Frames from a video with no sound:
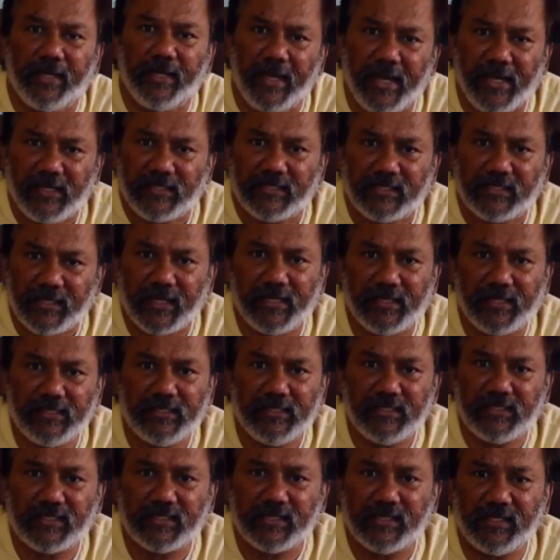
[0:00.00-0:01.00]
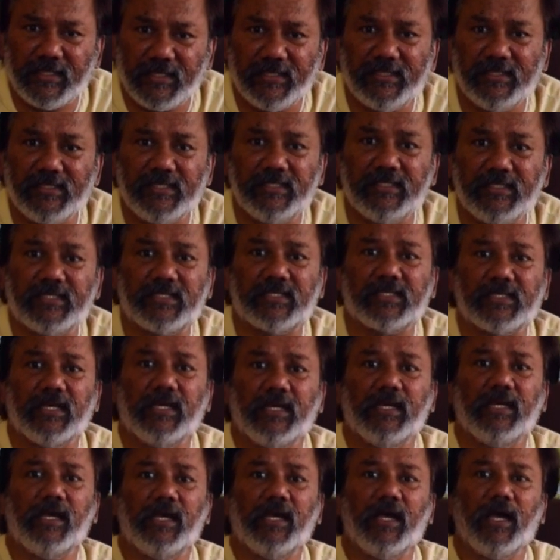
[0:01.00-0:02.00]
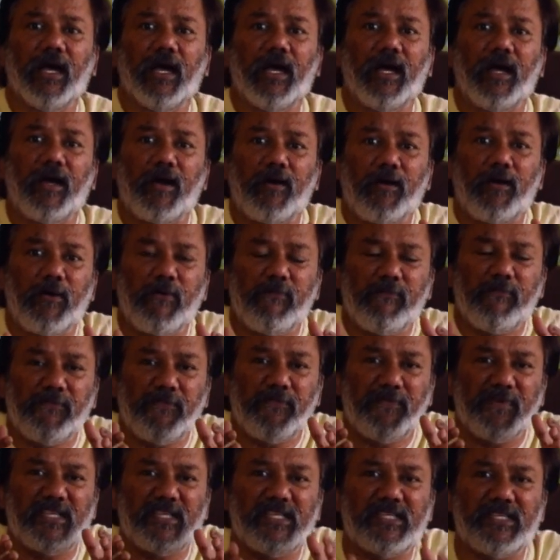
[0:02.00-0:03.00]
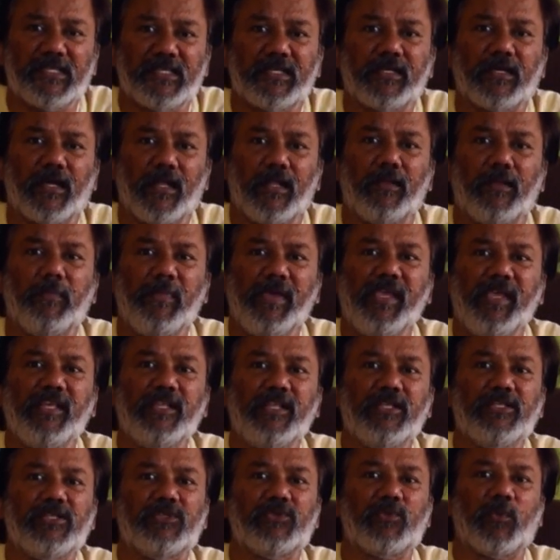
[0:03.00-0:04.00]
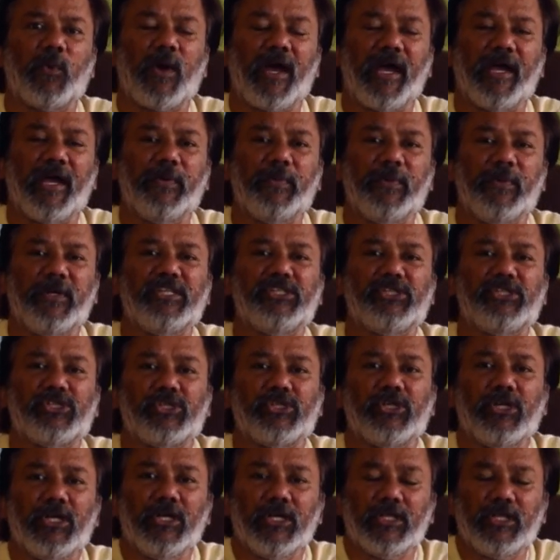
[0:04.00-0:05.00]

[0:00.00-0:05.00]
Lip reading: Exercise is a physical means by which